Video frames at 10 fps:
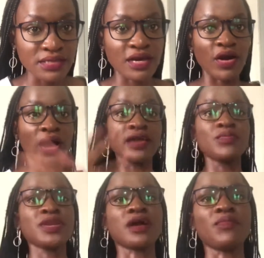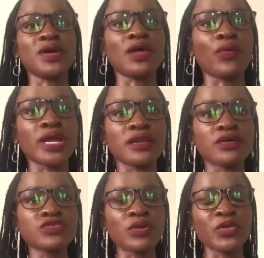Now, I am in Kampala right now,
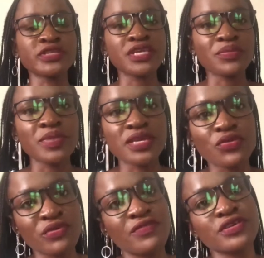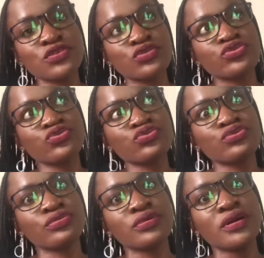so I'm going to keep making reference to